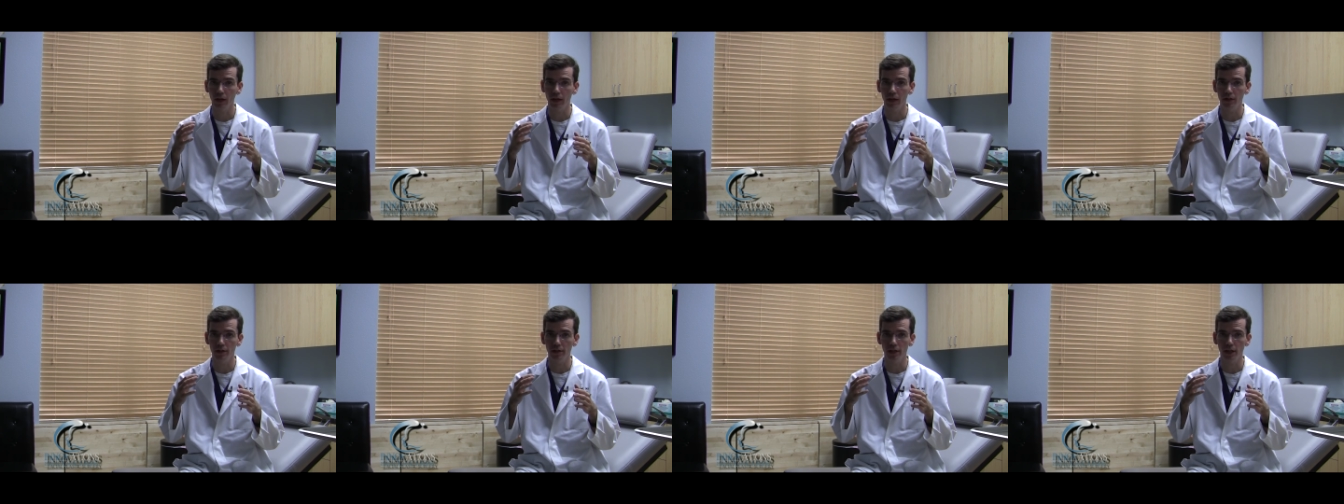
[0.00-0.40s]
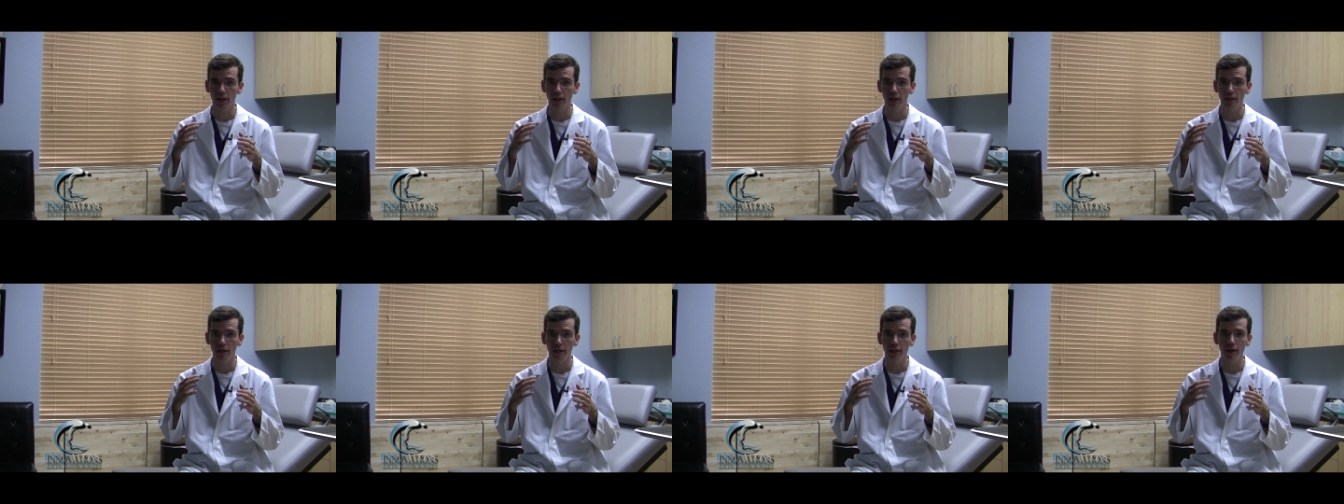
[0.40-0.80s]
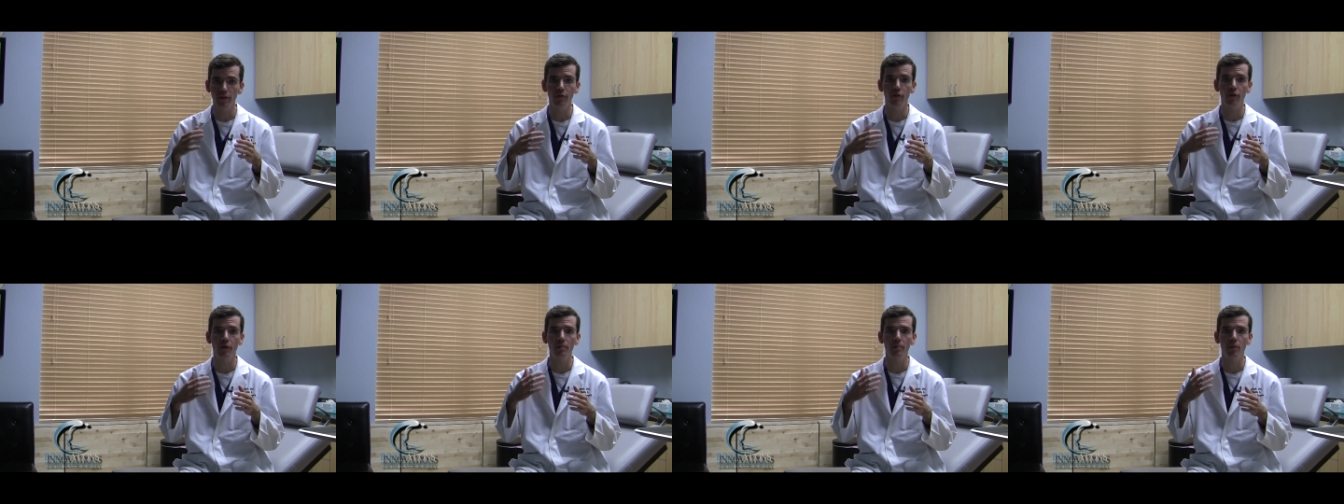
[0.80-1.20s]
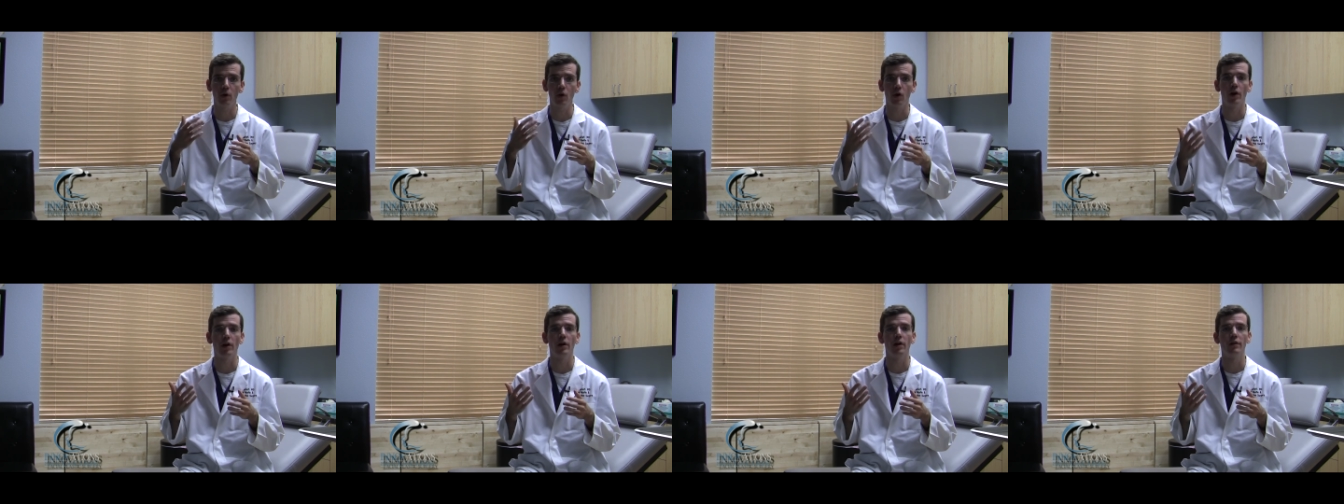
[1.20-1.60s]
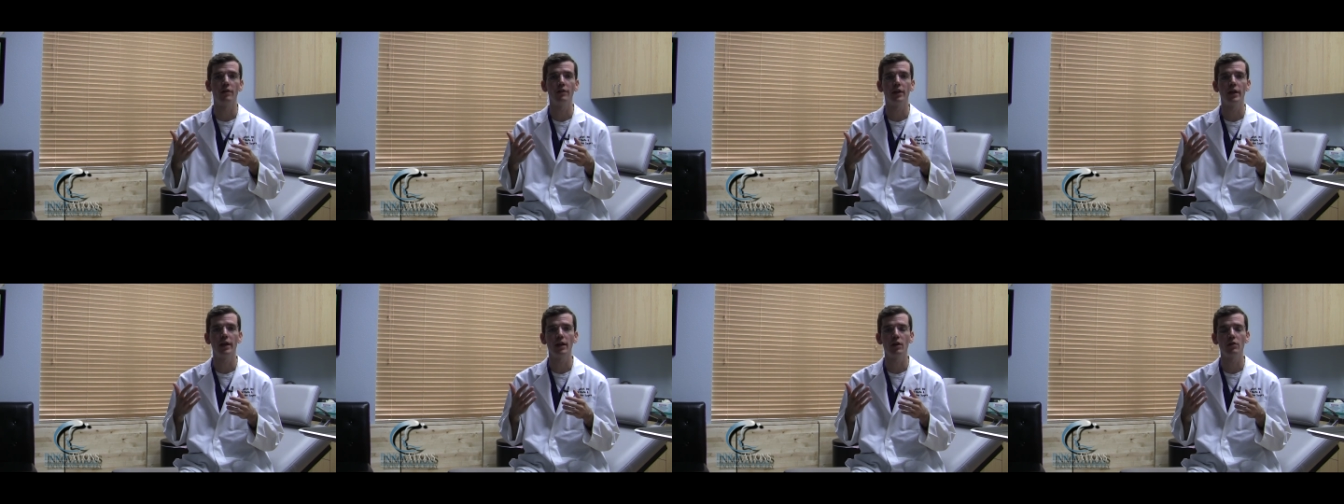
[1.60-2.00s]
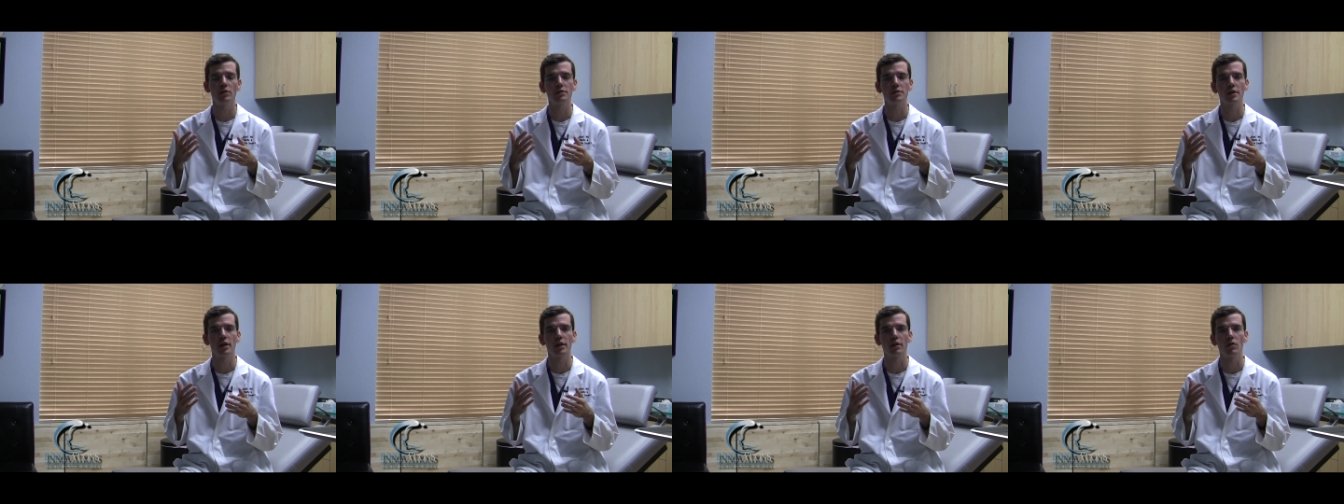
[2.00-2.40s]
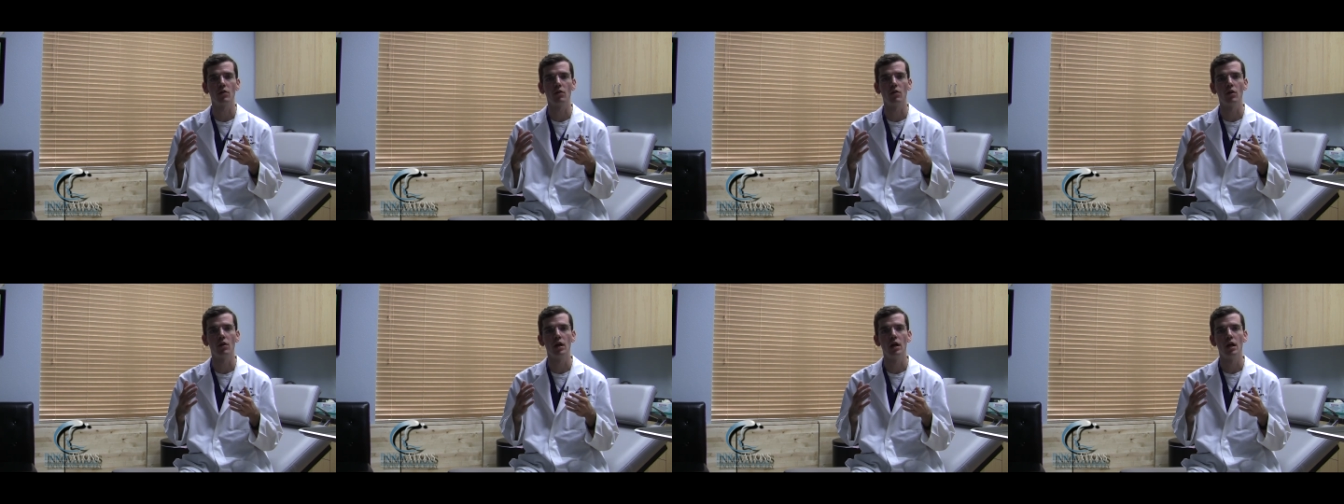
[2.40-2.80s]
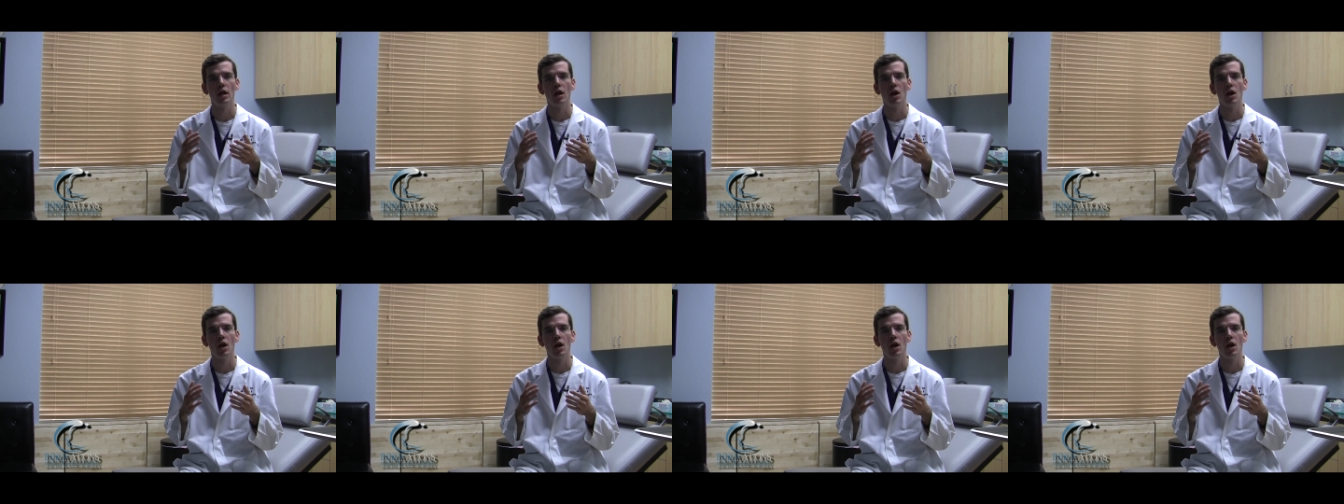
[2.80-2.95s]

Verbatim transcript: is in a different part of the hair cycle